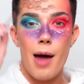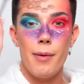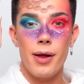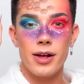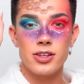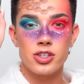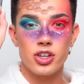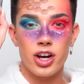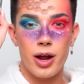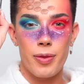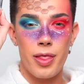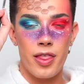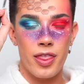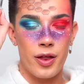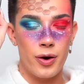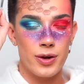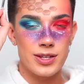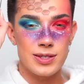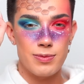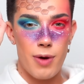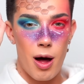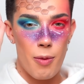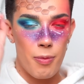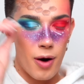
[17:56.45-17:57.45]
I'm next gonna grab that
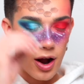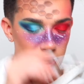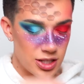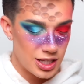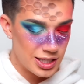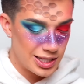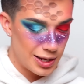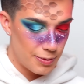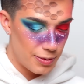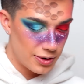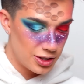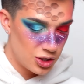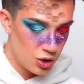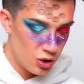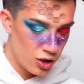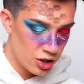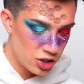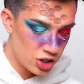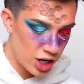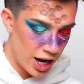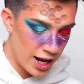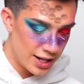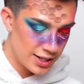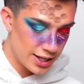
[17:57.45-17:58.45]
little small brush and dip into the
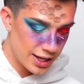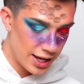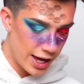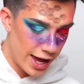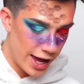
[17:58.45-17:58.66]
shades